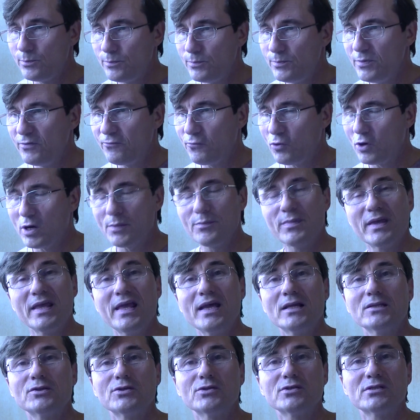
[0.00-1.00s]
before I
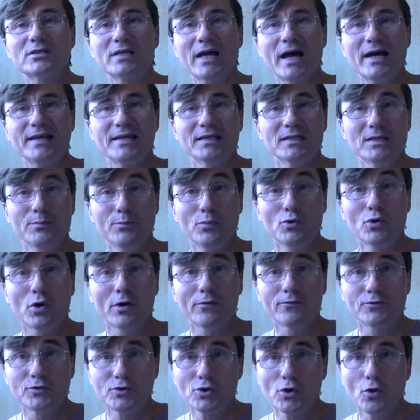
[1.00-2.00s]
began to study the book
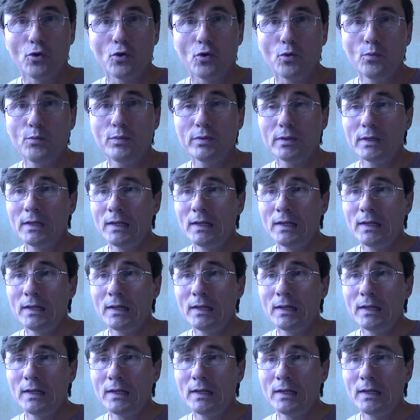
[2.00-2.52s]
of Job,